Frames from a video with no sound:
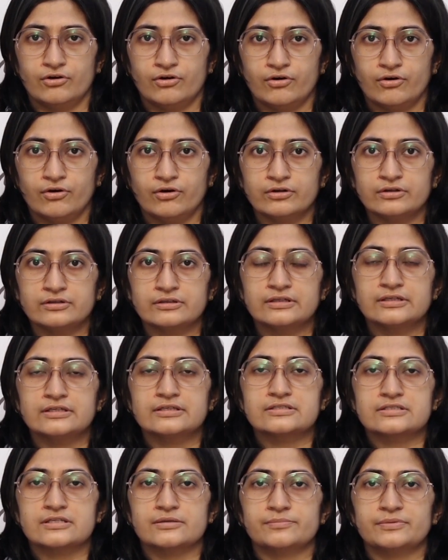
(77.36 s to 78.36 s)
or
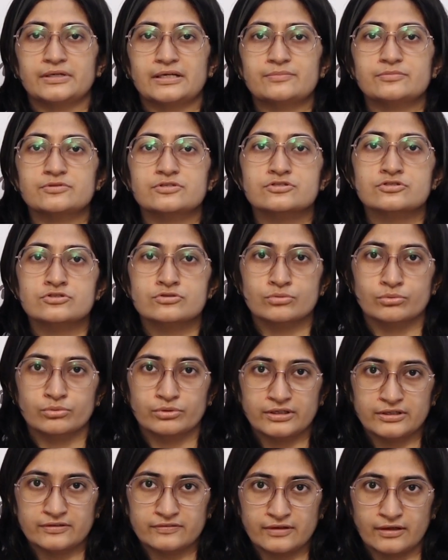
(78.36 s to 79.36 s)
sometimes
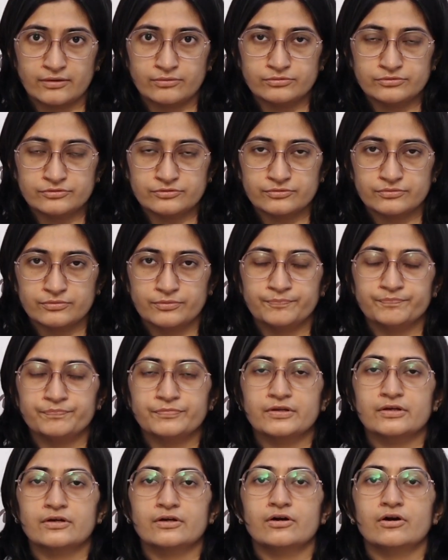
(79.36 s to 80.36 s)
snoring sounds
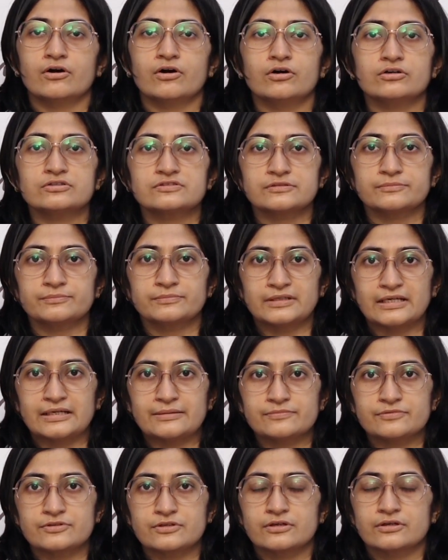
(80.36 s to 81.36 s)
or
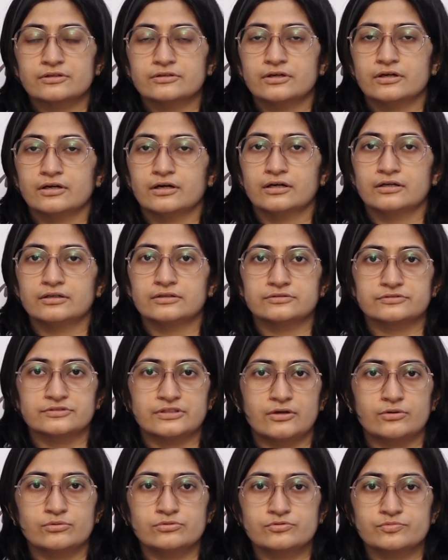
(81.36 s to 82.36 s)
sometimes uh,
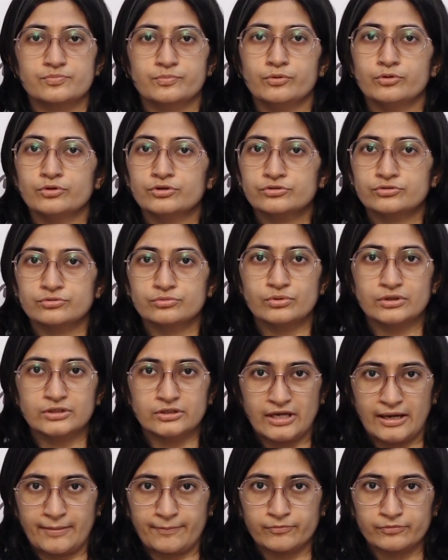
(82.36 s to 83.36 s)
sounds blowing through a
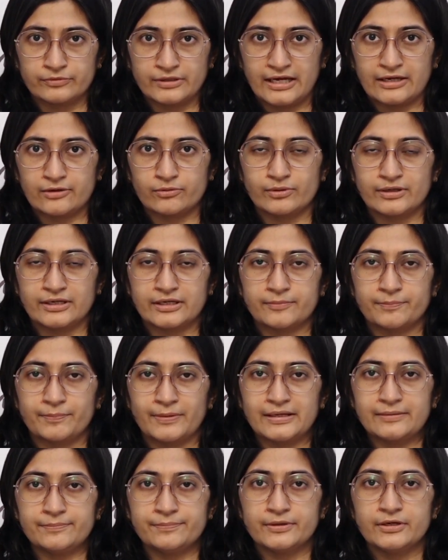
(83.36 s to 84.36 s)
narrow air
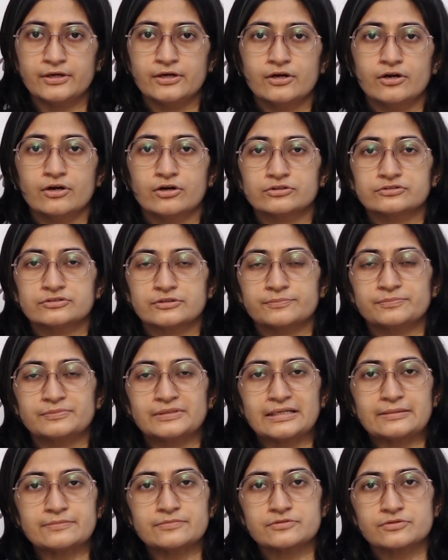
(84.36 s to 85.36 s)
pipe or
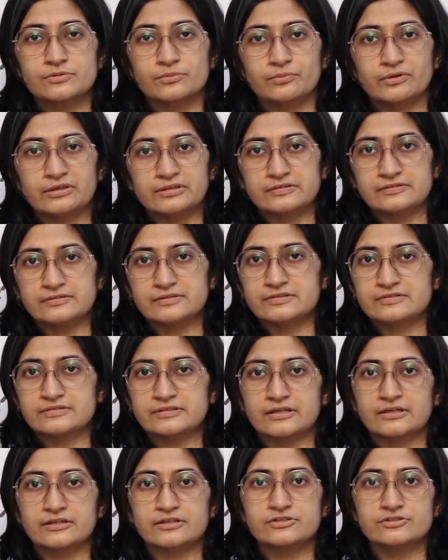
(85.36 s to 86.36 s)
sometimes when these
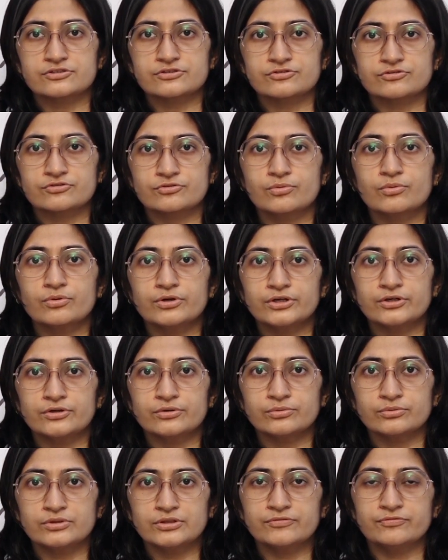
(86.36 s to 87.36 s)
secretions go
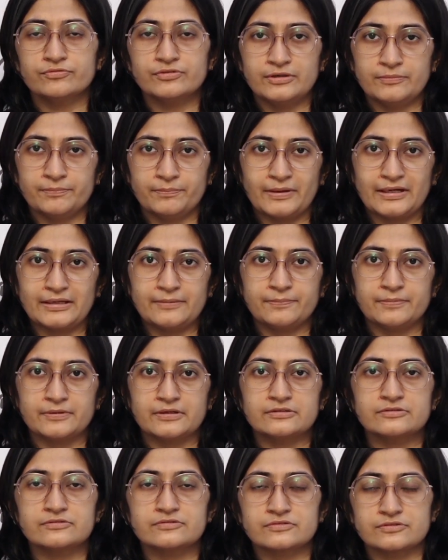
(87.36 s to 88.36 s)
into the windpipe
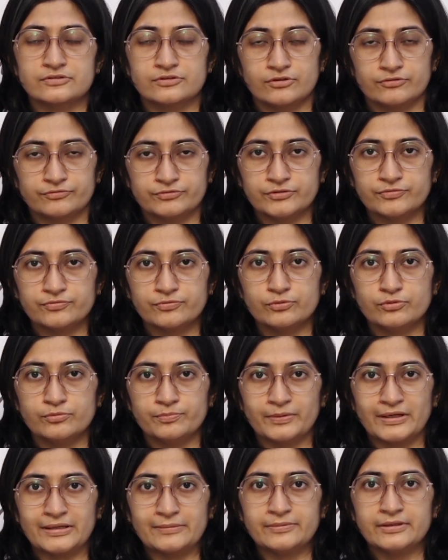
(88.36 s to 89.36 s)
instead of the
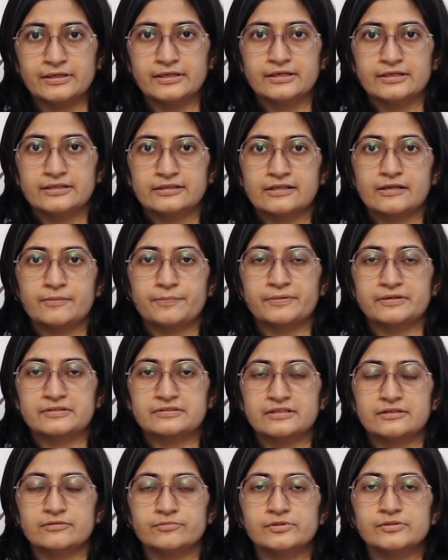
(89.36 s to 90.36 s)
food pipe they'll
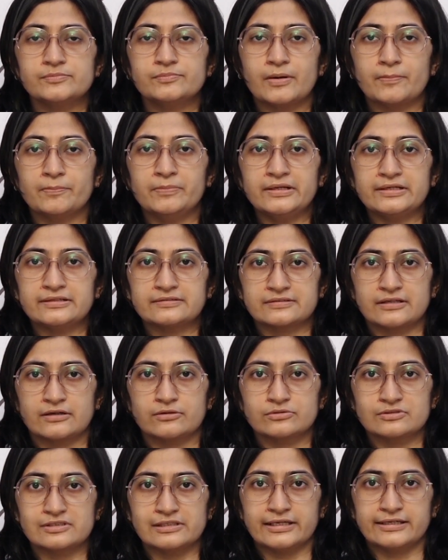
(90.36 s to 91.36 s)
present with bubbling
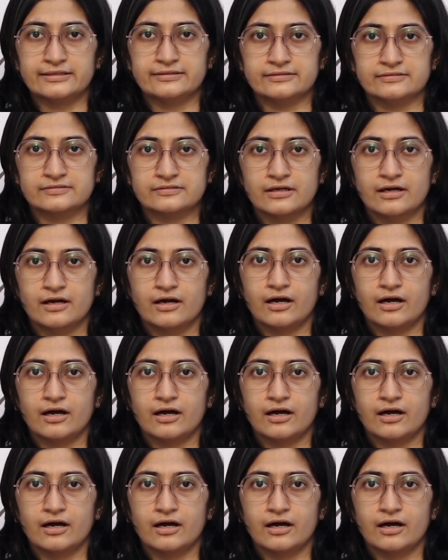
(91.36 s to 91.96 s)
sounds like this